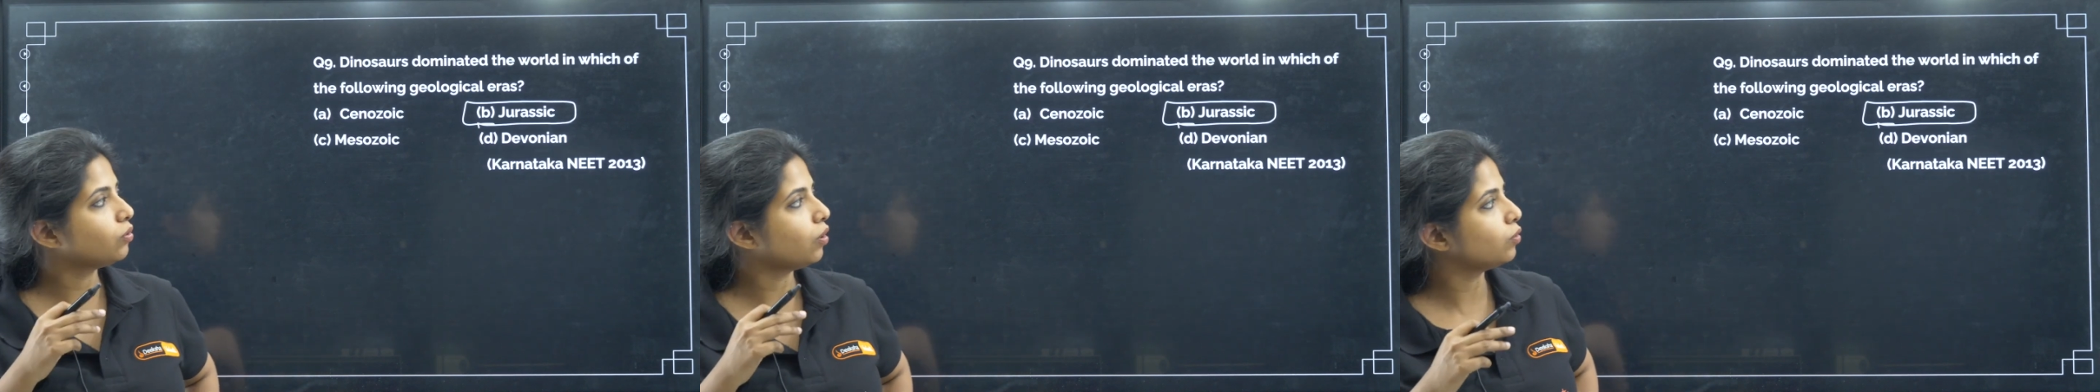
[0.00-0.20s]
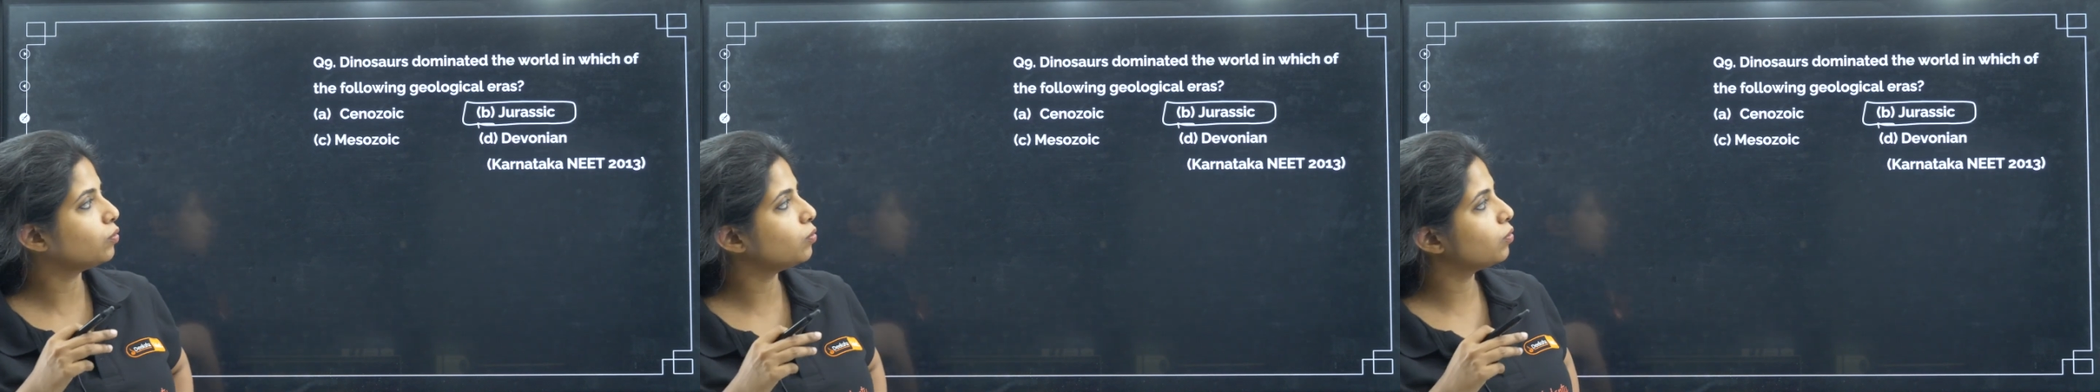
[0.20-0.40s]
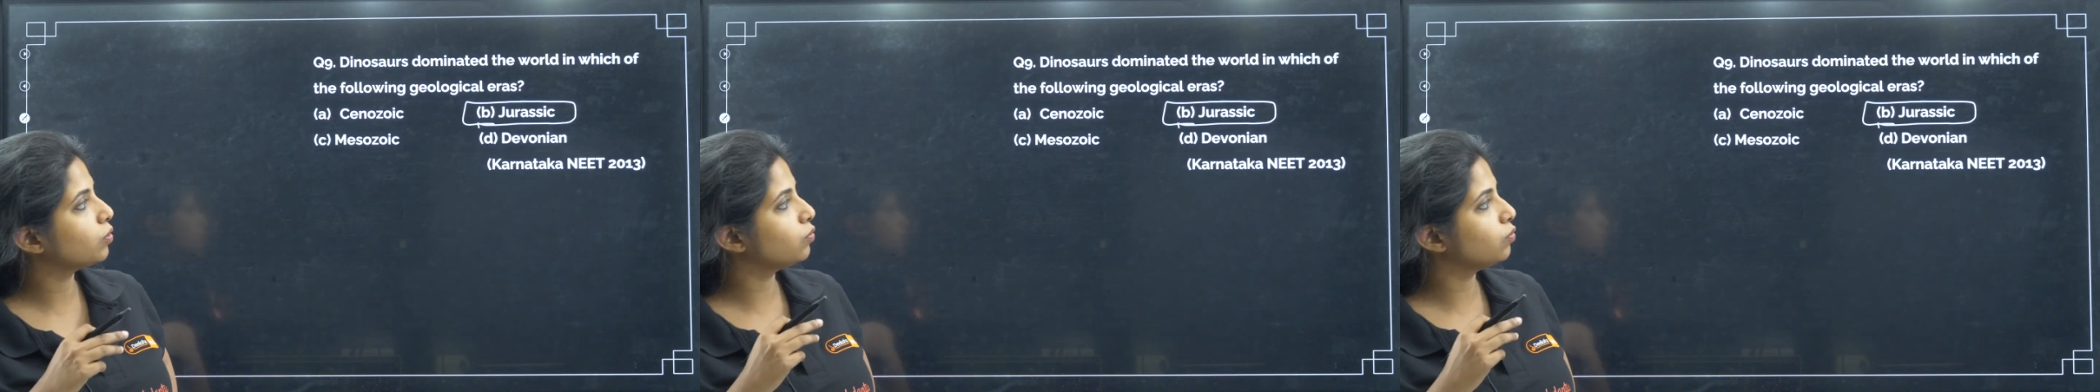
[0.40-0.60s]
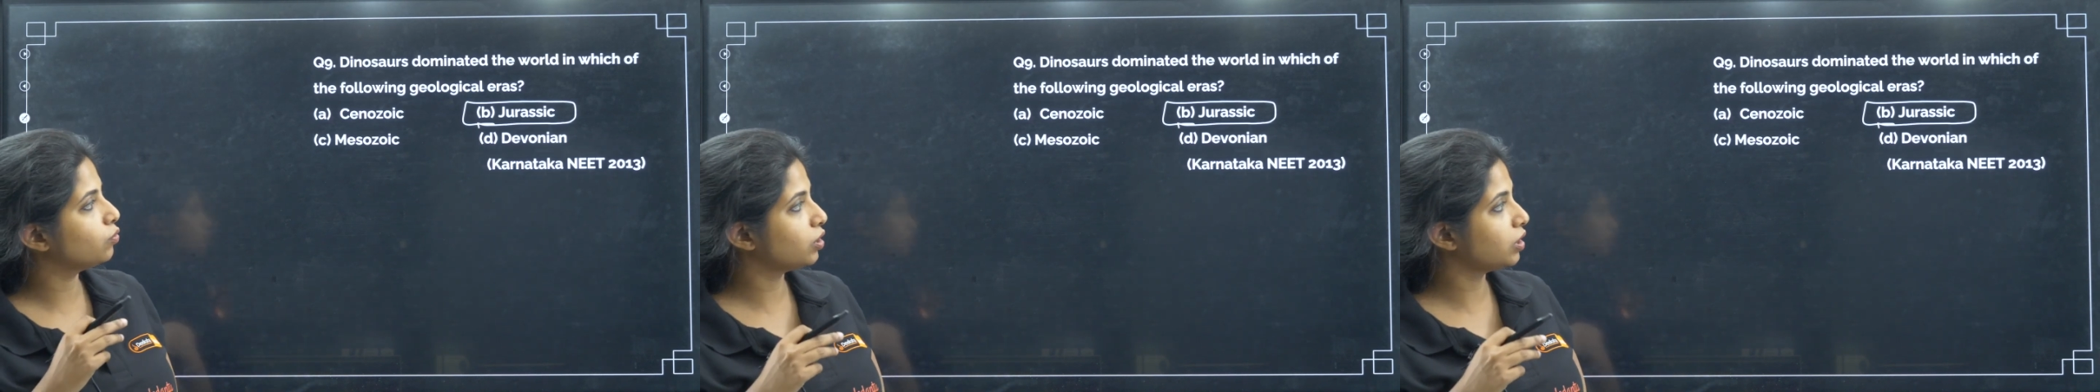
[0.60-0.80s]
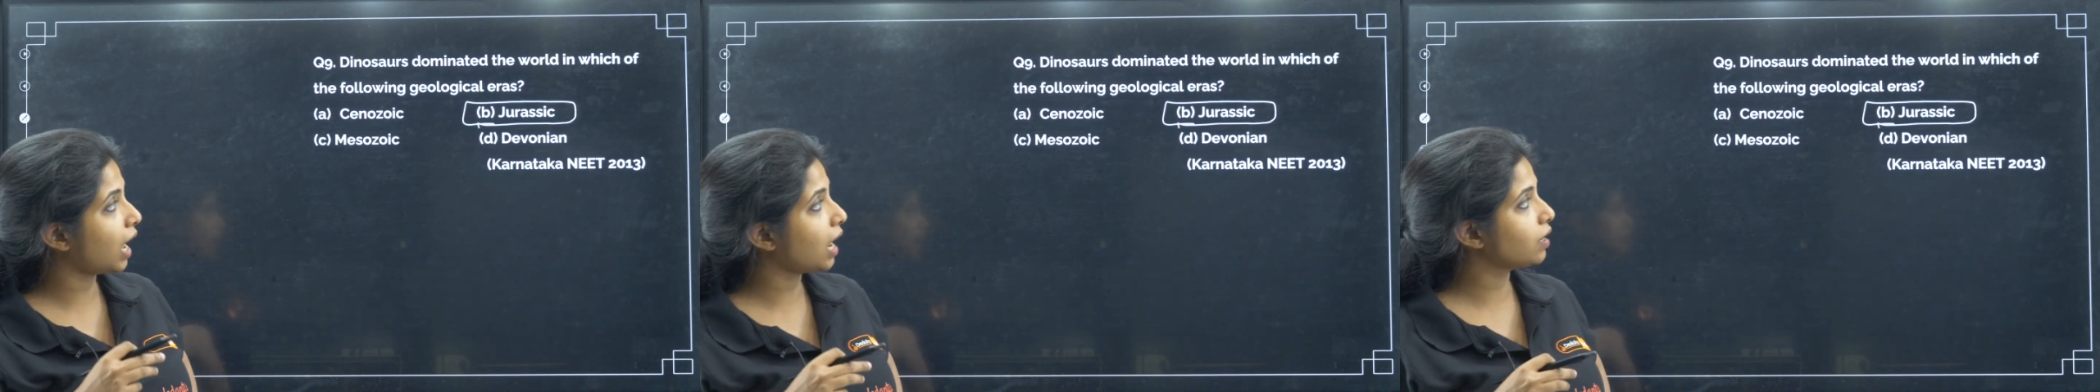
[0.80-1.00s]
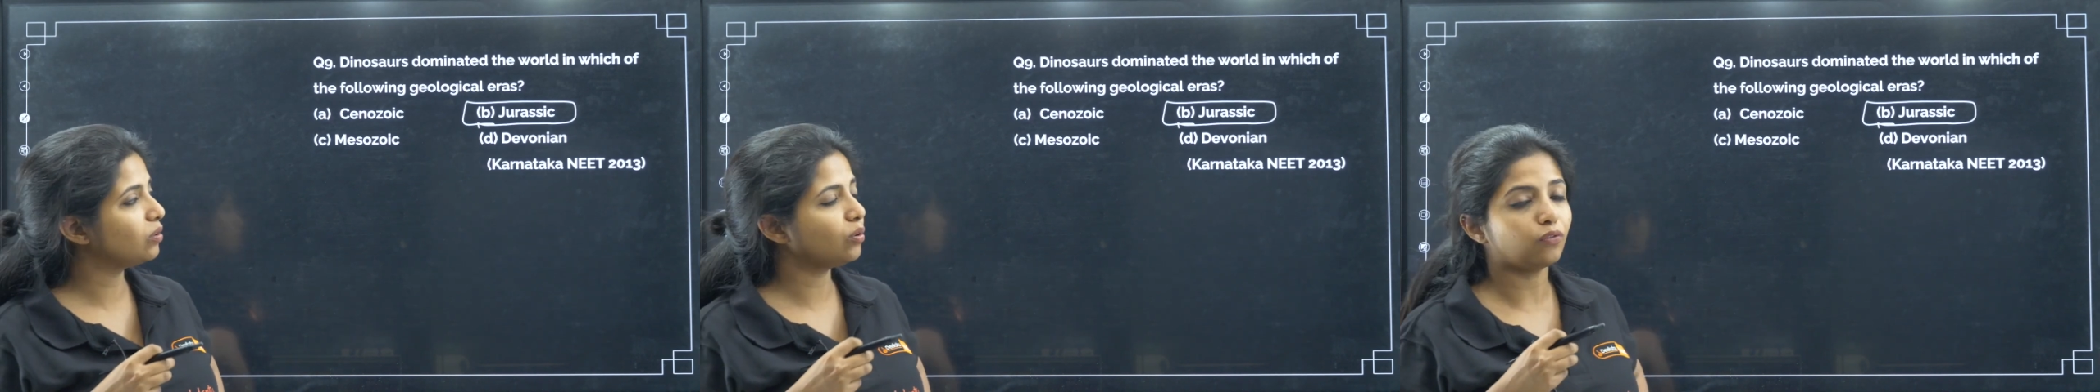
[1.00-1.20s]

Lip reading: you can